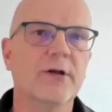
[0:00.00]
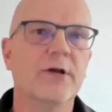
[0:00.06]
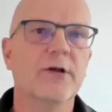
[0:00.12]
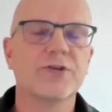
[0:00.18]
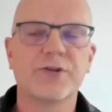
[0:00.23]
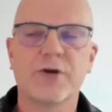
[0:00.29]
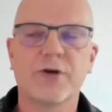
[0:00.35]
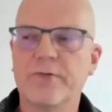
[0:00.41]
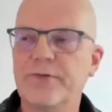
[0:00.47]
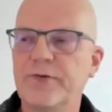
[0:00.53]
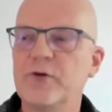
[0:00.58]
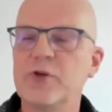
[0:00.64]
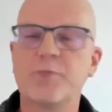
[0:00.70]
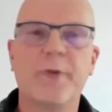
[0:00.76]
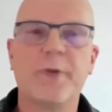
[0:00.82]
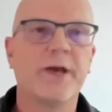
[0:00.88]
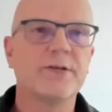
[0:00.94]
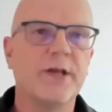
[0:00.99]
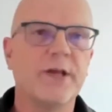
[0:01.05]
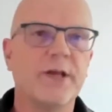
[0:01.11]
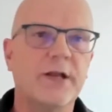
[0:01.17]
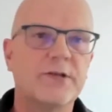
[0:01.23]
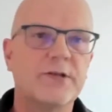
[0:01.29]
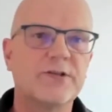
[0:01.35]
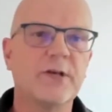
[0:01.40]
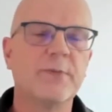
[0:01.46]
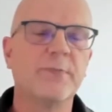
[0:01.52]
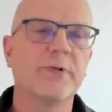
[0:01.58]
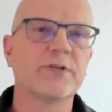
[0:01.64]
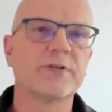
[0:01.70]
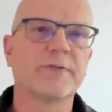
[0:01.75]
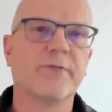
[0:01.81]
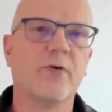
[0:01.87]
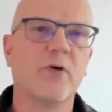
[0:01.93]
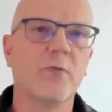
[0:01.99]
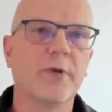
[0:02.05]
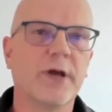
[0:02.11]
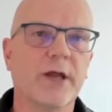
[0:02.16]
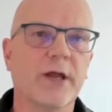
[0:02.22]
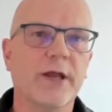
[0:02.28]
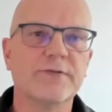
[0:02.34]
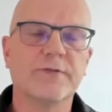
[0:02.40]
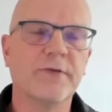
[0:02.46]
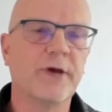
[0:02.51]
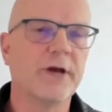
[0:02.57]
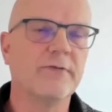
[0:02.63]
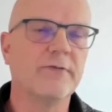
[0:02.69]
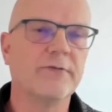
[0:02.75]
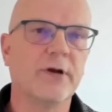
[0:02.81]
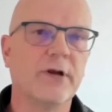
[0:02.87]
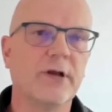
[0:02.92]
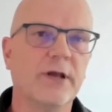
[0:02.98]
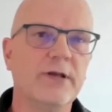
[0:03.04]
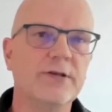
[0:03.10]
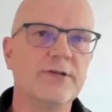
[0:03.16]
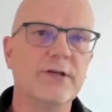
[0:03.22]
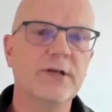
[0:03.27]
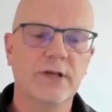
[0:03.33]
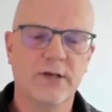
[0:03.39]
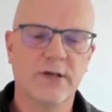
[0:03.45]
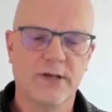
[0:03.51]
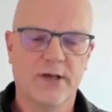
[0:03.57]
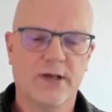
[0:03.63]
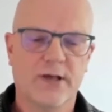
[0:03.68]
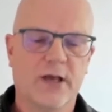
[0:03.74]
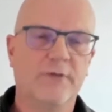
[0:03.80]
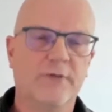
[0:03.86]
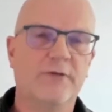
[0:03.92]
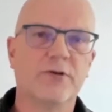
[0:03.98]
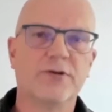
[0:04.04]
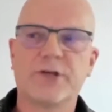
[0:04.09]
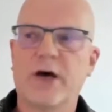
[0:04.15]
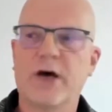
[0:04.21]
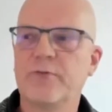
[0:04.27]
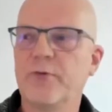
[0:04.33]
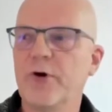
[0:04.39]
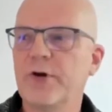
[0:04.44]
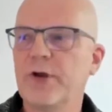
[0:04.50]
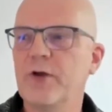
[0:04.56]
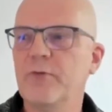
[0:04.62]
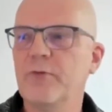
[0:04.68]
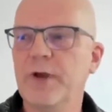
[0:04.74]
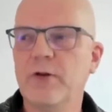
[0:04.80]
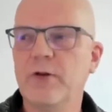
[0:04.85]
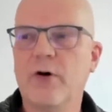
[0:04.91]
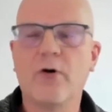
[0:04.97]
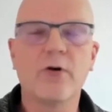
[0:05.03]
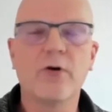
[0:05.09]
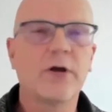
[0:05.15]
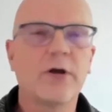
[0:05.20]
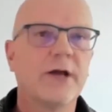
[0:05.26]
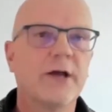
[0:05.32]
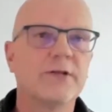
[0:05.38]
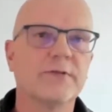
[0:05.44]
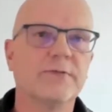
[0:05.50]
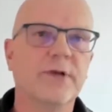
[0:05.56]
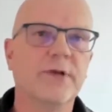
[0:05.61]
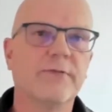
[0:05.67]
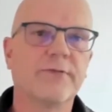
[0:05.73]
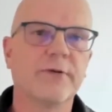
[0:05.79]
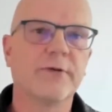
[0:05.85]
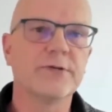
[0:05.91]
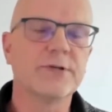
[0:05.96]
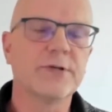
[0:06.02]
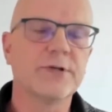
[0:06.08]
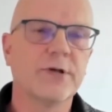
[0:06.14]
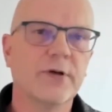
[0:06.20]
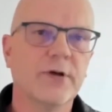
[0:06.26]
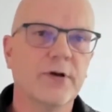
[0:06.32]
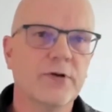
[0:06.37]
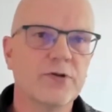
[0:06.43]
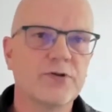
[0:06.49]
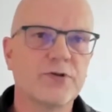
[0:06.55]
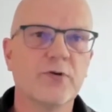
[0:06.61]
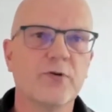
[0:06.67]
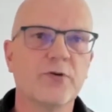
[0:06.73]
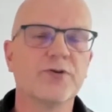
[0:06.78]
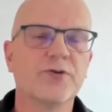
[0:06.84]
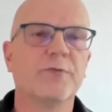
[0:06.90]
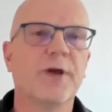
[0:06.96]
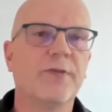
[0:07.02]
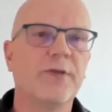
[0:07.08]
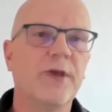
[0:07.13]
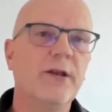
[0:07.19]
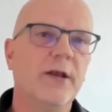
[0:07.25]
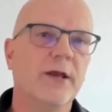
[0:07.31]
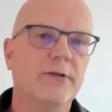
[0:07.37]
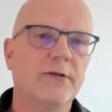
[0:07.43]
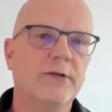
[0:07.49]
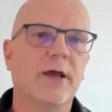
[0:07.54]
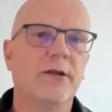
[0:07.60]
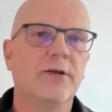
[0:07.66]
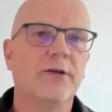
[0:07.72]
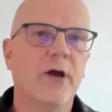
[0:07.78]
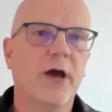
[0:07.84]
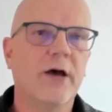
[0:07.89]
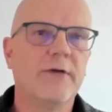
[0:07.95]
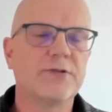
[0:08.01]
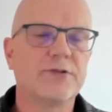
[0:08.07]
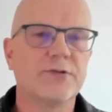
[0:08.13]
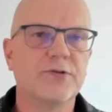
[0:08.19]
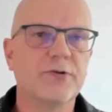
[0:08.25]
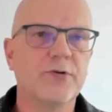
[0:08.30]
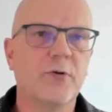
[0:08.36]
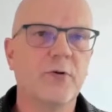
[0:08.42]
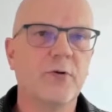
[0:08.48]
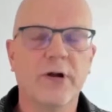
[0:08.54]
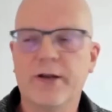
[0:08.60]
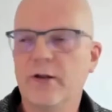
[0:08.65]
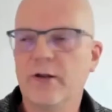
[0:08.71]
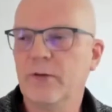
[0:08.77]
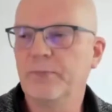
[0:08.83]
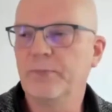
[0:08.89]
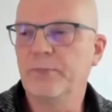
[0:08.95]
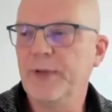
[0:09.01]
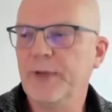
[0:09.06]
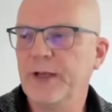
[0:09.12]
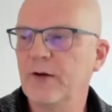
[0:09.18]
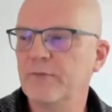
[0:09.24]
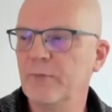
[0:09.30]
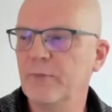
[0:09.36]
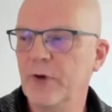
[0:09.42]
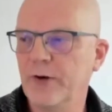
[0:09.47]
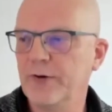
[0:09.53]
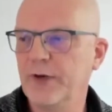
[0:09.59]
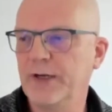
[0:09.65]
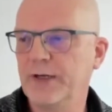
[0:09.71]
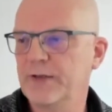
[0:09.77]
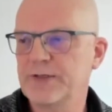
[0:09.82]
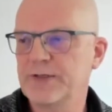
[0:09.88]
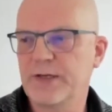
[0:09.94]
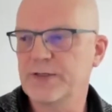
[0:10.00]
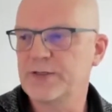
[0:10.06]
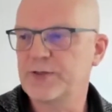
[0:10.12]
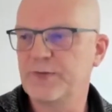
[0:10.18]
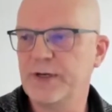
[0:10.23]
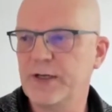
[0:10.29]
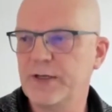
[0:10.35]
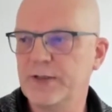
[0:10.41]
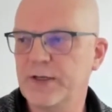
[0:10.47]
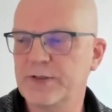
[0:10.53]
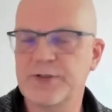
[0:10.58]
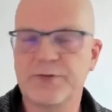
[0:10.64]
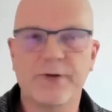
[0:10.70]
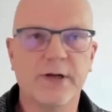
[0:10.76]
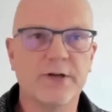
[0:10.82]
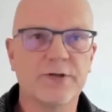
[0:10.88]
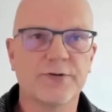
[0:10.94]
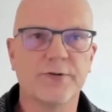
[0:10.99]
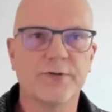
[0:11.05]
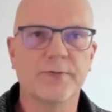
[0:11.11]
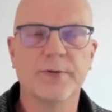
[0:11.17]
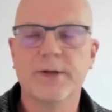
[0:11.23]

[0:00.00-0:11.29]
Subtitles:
So FuseBase in its simplest form is very, very easy. If you start working with all kinds of different tools within it, then you have to do a little bit of learning. That's really true.